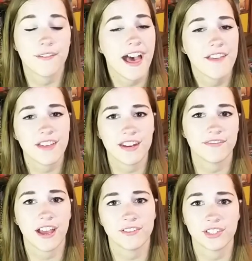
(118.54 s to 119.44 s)
5 out of
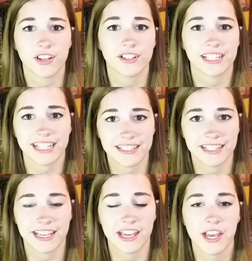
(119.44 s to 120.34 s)
5 stars
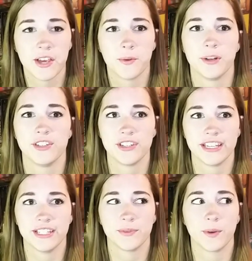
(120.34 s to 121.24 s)
easy, which
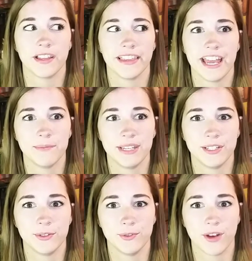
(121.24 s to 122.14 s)
is what led
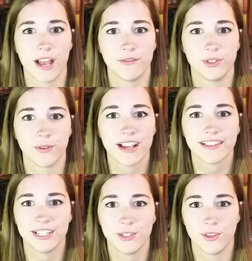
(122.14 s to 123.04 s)
me to drive
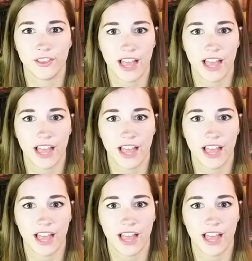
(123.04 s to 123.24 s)
directly to the